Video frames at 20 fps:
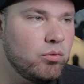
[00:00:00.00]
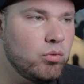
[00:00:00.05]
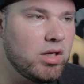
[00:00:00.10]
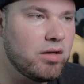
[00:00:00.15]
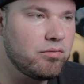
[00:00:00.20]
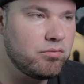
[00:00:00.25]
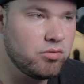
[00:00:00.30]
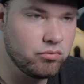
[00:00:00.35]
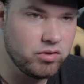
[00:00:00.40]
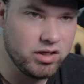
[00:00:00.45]
we
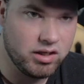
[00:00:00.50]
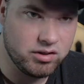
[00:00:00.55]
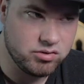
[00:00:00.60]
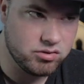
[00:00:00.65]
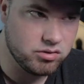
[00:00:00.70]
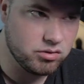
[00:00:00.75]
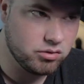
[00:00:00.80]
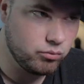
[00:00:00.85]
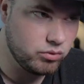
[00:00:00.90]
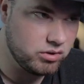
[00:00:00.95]
have the
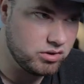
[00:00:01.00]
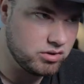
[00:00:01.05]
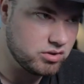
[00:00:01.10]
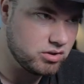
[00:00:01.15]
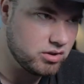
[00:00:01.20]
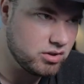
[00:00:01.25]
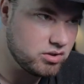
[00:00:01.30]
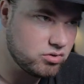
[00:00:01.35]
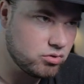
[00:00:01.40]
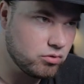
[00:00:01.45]
ratio we
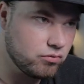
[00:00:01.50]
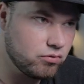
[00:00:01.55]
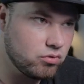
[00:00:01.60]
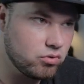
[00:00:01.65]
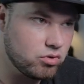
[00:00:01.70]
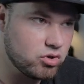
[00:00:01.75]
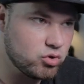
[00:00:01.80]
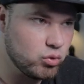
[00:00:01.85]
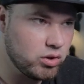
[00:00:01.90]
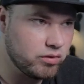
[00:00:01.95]
discussed. Of
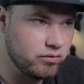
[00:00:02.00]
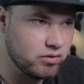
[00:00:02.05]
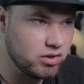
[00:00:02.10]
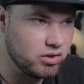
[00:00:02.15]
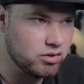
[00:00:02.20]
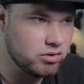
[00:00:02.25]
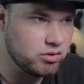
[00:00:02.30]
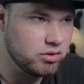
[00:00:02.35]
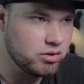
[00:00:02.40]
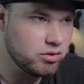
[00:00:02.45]
course, we have an
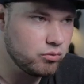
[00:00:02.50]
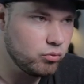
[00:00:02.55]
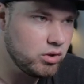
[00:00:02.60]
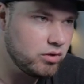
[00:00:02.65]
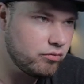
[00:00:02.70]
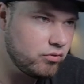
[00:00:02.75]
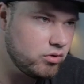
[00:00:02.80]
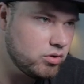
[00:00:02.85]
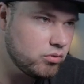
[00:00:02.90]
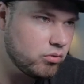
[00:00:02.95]
alt, we
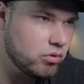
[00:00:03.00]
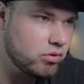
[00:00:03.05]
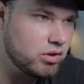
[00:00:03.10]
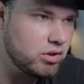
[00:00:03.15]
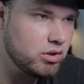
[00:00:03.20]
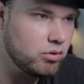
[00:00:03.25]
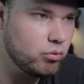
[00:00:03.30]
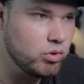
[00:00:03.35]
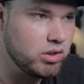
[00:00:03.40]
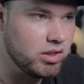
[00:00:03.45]
have a
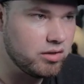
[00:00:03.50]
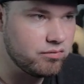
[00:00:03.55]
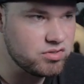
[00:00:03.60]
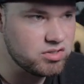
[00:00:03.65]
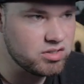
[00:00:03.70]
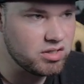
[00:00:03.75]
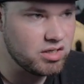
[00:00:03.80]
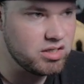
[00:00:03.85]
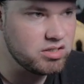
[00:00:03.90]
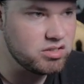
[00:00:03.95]
URL, we have
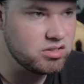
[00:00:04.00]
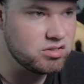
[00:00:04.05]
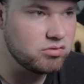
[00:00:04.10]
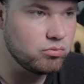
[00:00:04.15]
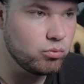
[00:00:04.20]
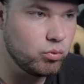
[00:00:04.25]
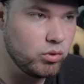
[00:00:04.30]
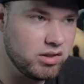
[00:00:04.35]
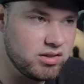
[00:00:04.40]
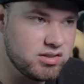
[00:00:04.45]

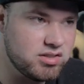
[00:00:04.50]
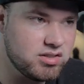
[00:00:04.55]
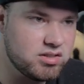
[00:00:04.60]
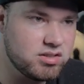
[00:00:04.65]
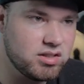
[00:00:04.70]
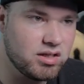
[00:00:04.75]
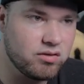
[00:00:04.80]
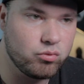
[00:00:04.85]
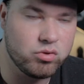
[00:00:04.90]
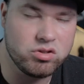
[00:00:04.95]
sizes,
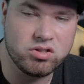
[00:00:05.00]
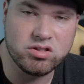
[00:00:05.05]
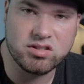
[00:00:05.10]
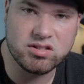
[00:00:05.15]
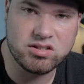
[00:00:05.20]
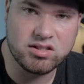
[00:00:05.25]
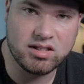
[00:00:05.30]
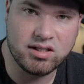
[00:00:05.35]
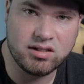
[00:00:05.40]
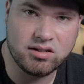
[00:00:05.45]
widths, as we
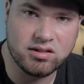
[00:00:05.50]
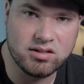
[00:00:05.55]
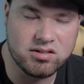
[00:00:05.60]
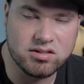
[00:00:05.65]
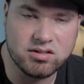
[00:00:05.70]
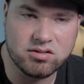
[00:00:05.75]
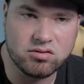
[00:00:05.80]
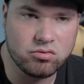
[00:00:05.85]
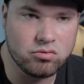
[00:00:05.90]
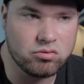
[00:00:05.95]
just said. This
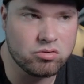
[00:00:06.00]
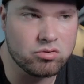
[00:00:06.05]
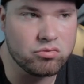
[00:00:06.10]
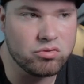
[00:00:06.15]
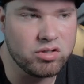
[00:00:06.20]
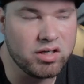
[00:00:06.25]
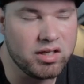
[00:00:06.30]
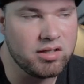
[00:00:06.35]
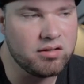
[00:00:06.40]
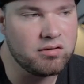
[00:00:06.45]
is to
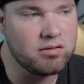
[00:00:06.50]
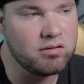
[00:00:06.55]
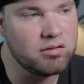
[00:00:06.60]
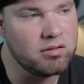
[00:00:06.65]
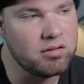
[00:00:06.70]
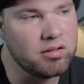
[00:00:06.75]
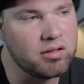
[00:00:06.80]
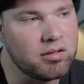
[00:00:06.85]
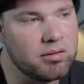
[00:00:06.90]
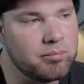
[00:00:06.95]
create
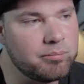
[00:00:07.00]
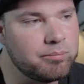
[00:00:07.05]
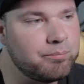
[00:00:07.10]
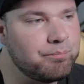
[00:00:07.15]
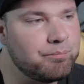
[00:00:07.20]
the